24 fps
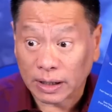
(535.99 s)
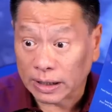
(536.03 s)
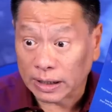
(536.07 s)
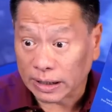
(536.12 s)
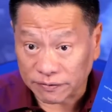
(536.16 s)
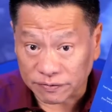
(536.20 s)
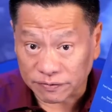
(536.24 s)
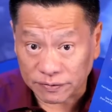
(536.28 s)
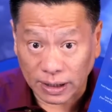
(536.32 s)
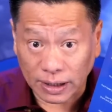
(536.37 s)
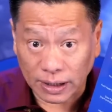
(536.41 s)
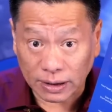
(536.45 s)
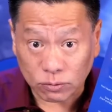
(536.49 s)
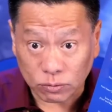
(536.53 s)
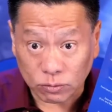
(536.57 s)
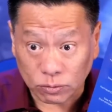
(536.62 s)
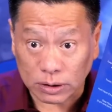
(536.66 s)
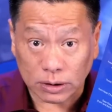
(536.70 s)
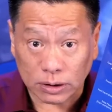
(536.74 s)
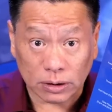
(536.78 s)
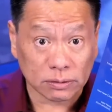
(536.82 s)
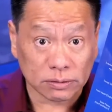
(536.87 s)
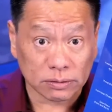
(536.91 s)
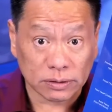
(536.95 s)
If not,
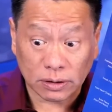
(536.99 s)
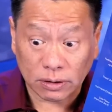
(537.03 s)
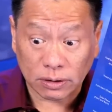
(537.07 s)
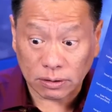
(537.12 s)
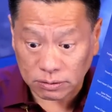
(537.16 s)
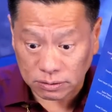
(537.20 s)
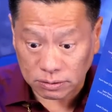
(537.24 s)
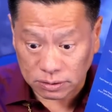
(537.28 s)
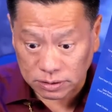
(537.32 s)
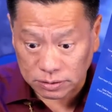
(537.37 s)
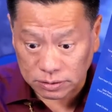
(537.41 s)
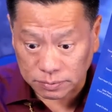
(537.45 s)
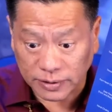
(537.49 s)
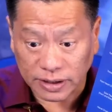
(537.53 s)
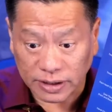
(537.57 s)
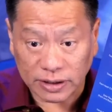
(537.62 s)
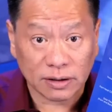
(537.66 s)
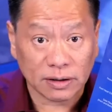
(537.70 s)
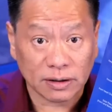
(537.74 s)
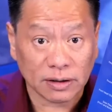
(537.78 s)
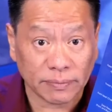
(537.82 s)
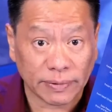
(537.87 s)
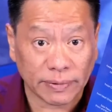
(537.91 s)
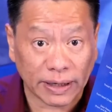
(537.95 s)
well, you know, there's money
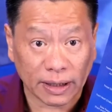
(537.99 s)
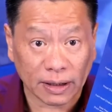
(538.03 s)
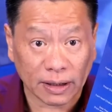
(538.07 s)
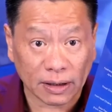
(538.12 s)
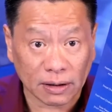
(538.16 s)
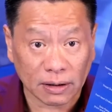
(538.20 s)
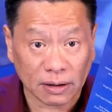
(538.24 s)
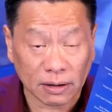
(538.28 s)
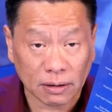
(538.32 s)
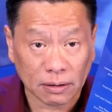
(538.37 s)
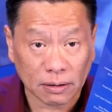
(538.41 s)
in the bank,